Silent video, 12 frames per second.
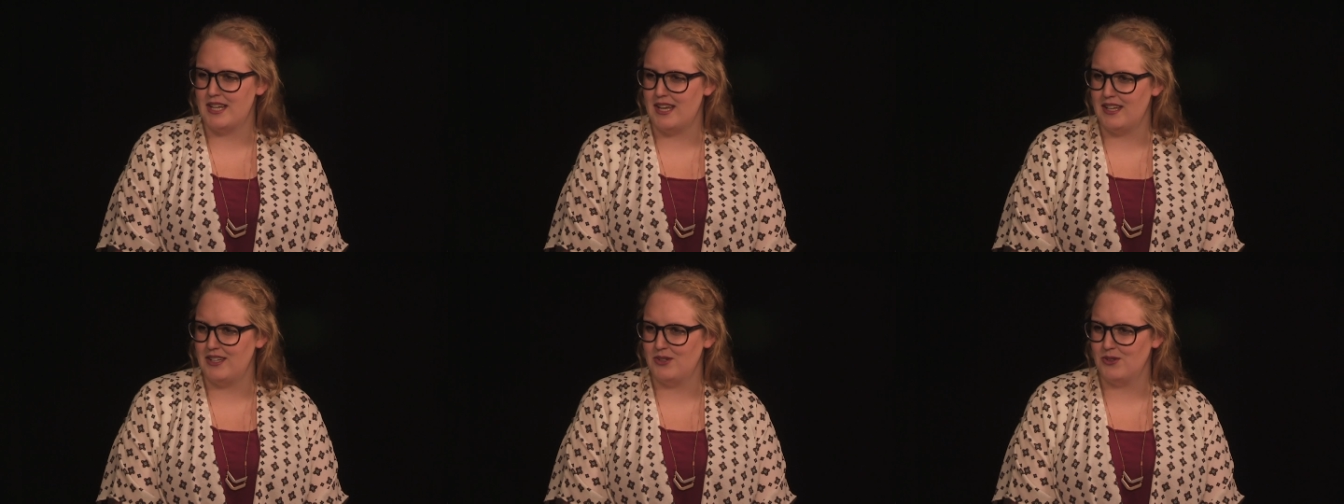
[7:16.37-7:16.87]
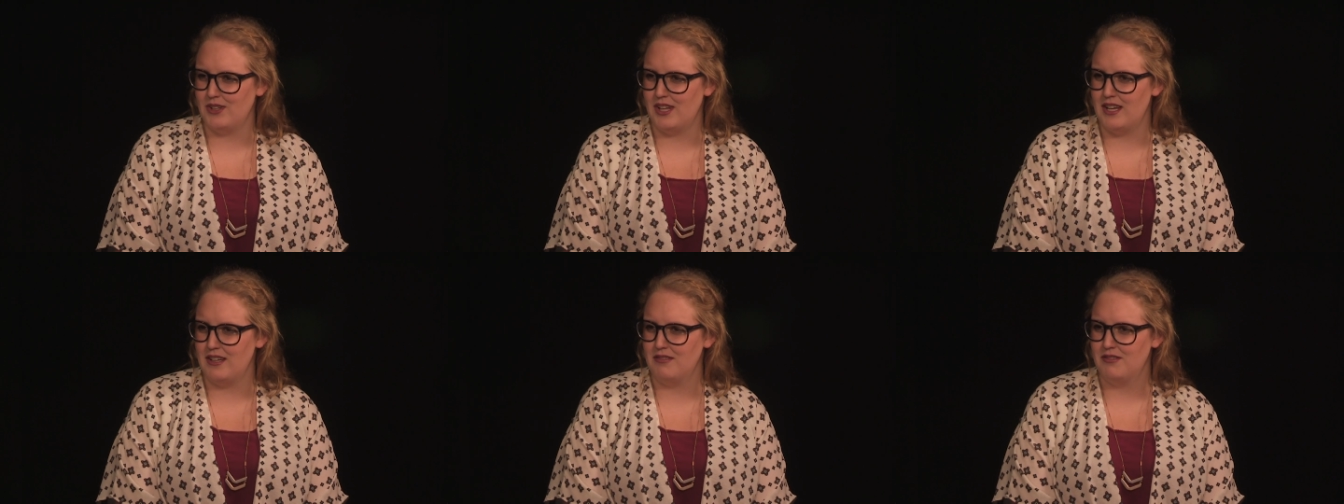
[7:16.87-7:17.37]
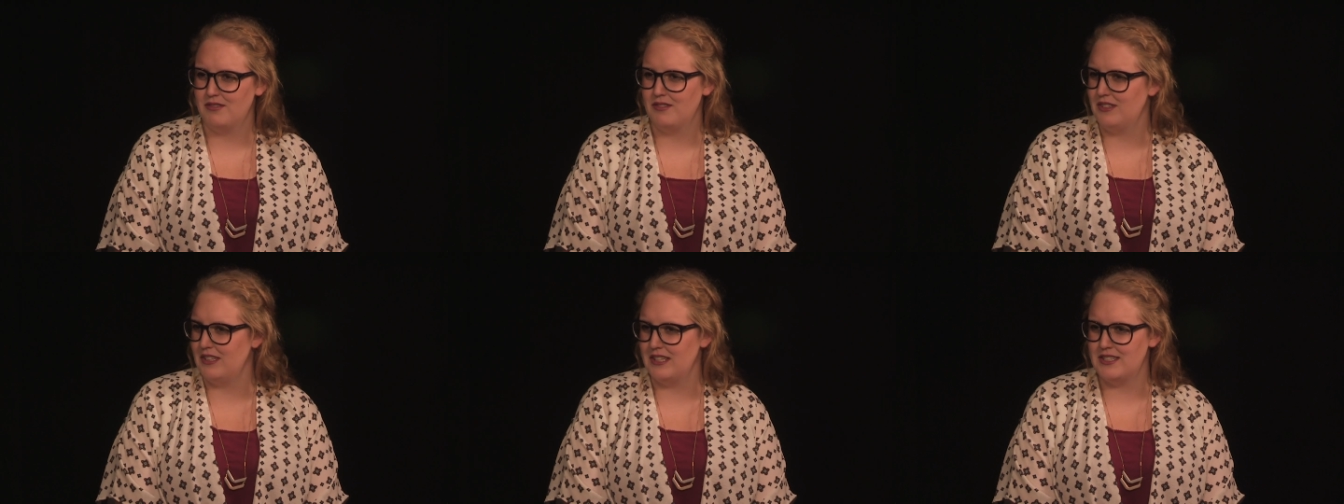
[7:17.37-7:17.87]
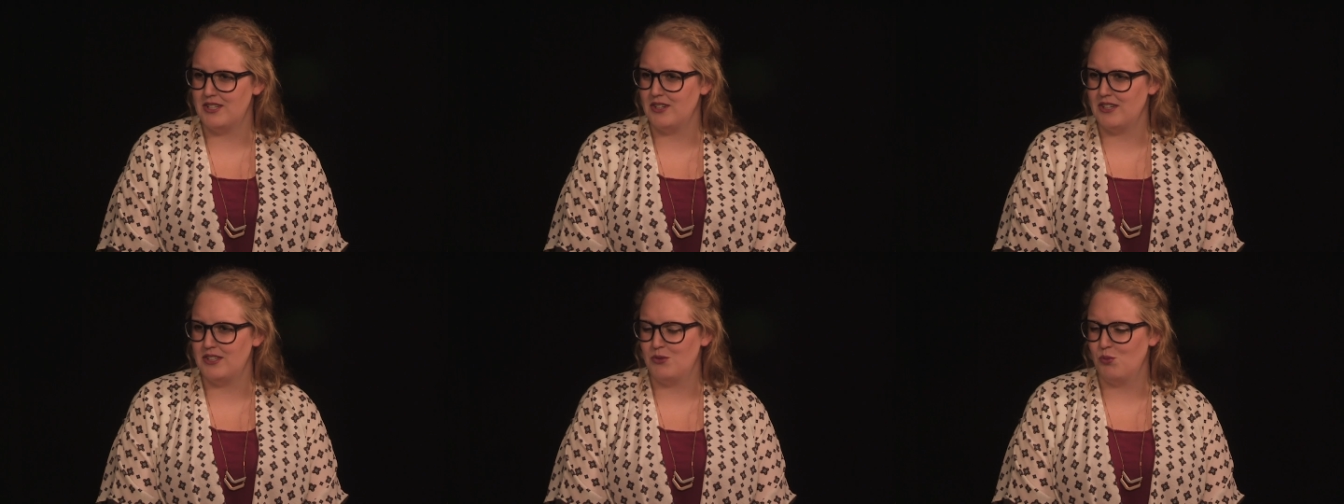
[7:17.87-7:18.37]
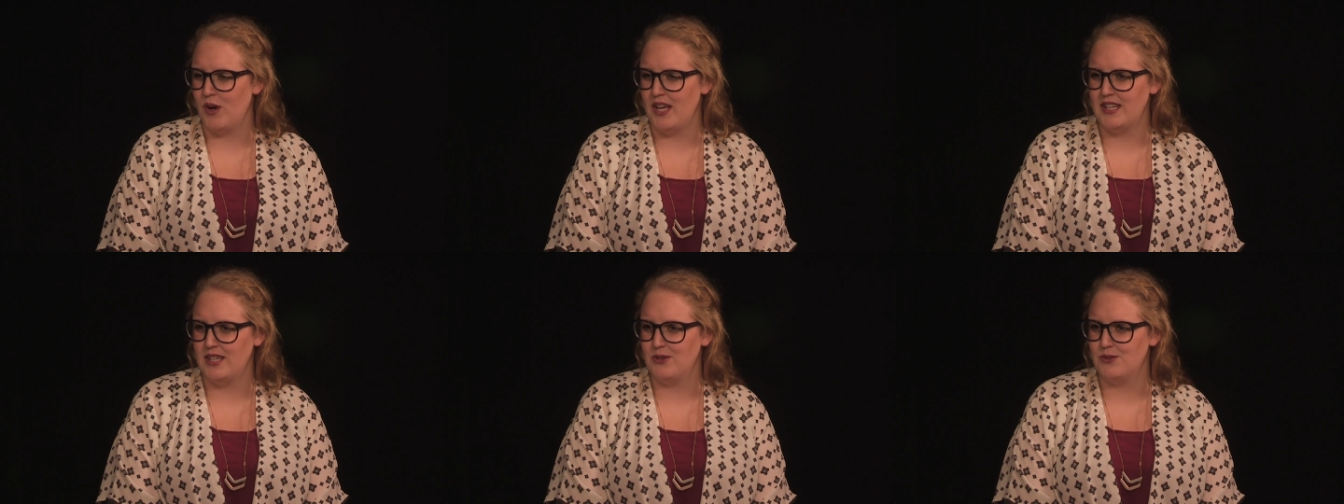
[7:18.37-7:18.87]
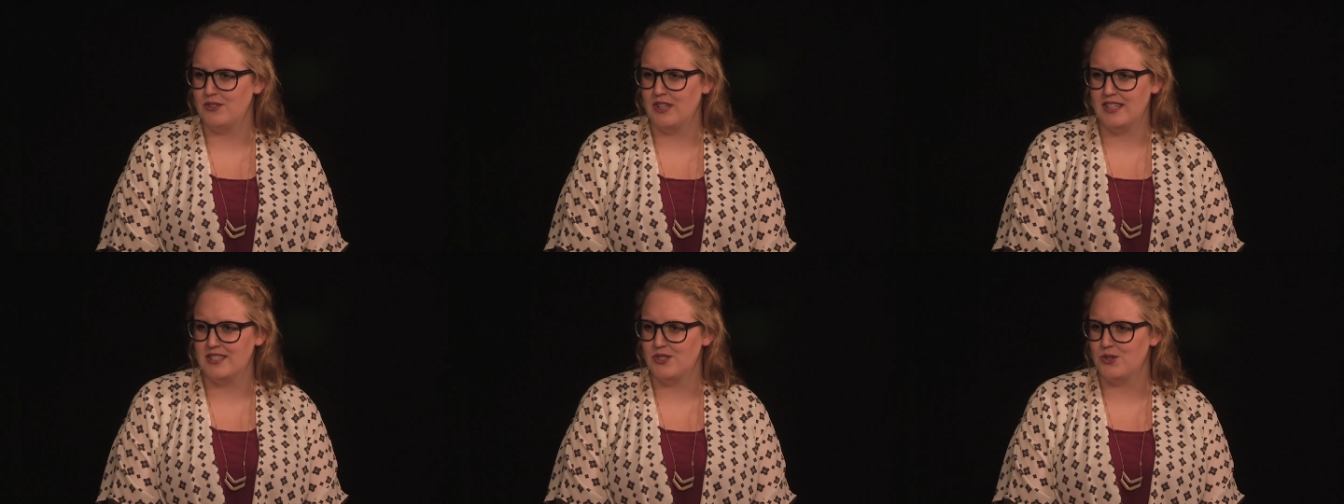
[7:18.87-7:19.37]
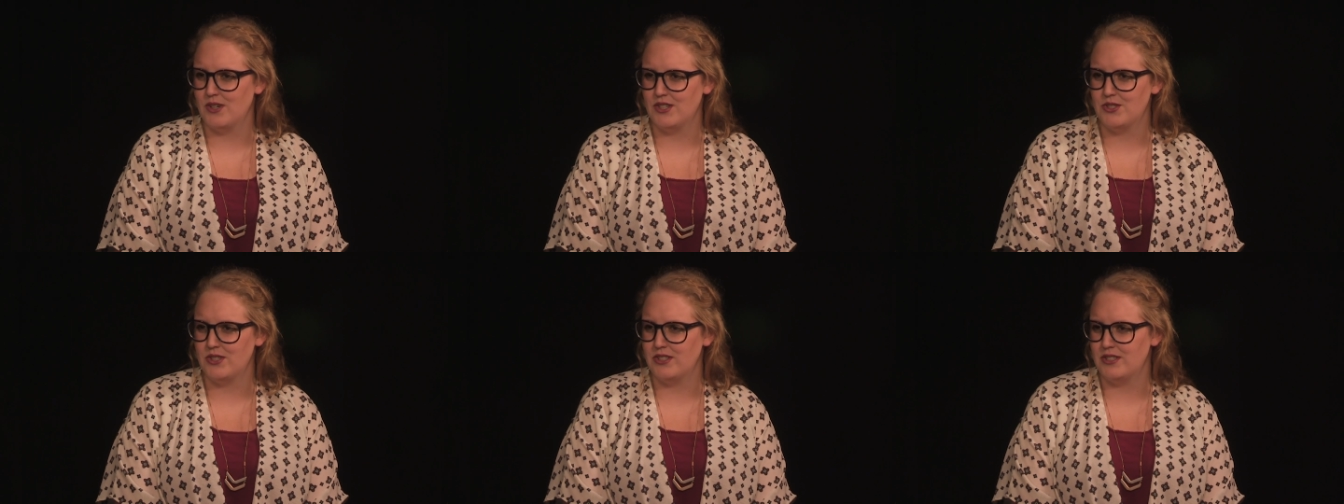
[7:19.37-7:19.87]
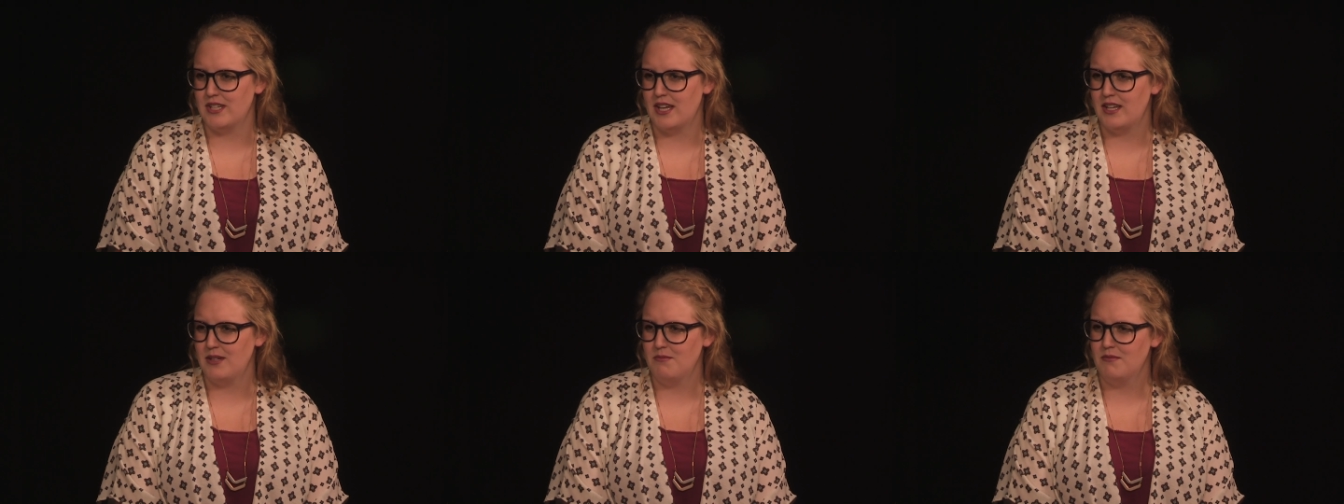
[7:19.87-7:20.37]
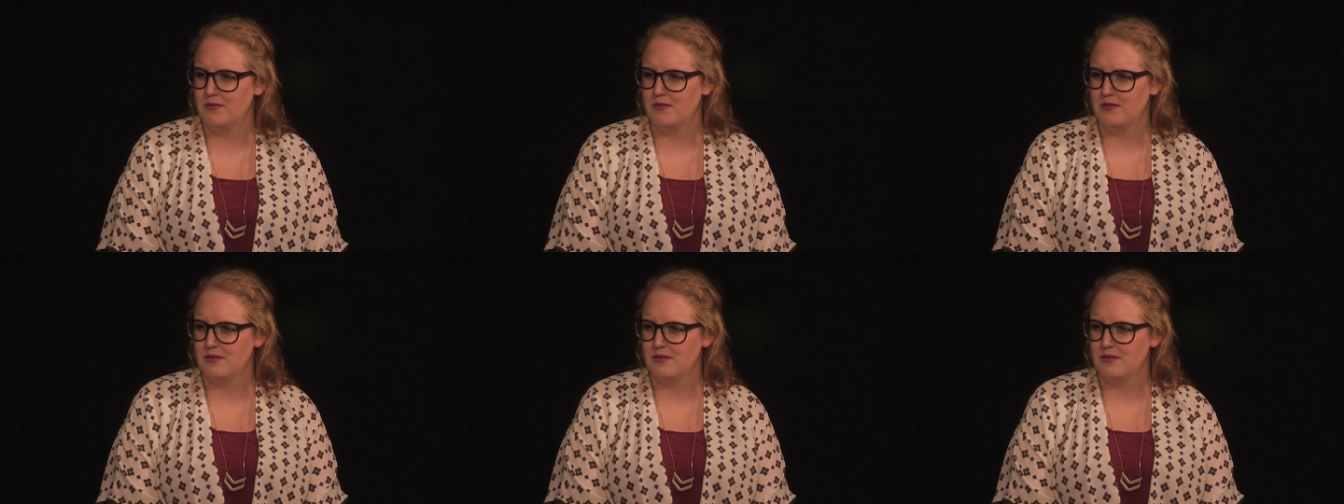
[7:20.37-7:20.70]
day in your life, is there a way that you'd like to structure your time?